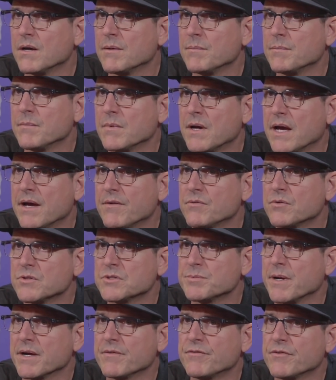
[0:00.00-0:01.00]
Um, I have
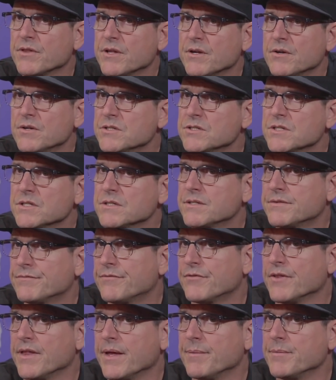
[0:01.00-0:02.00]
respect for their
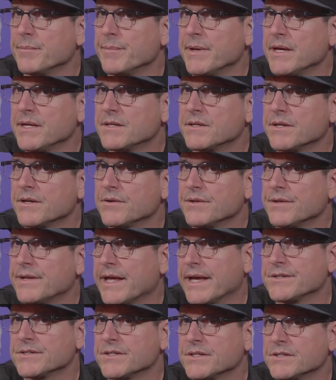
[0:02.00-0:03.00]
for them to make their
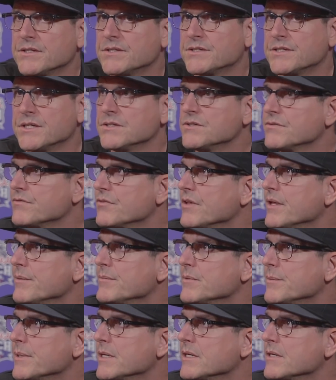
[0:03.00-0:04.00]
that's the decision for
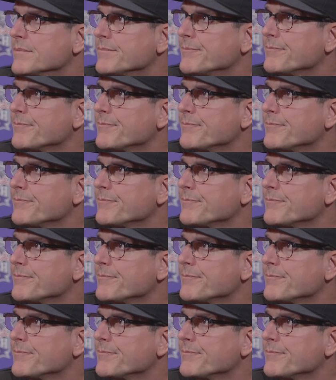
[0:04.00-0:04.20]
them to make.